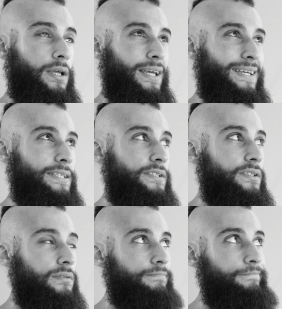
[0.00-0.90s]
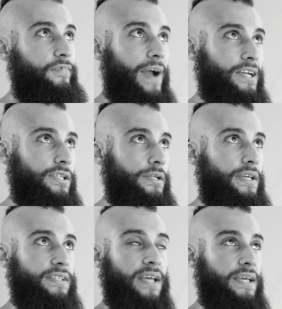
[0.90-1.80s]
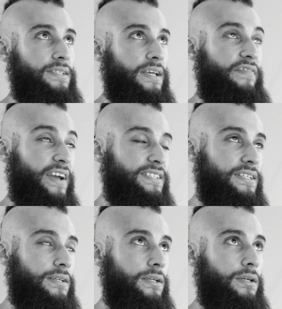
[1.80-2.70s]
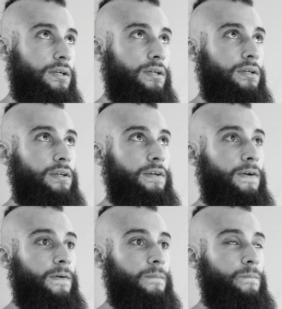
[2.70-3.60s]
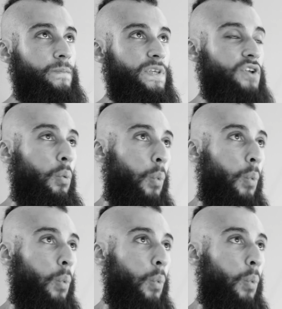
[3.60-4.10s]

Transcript: is fractured, is, is affected. It's no